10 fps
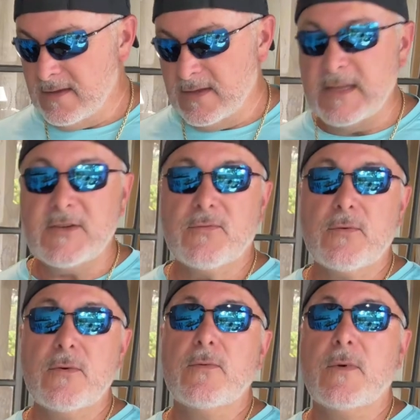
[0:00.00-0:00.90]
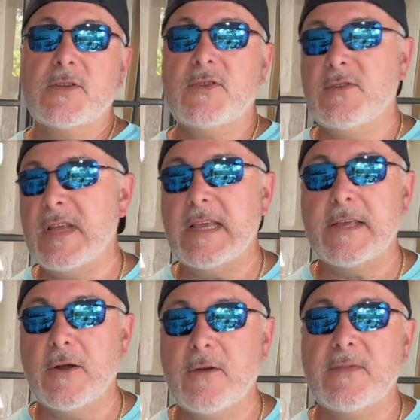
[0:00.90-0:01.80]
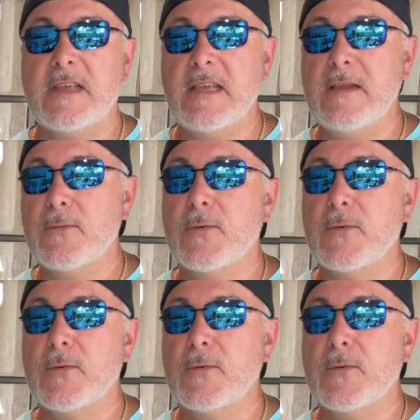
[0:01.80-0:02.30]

this roux, once you take it off the heat,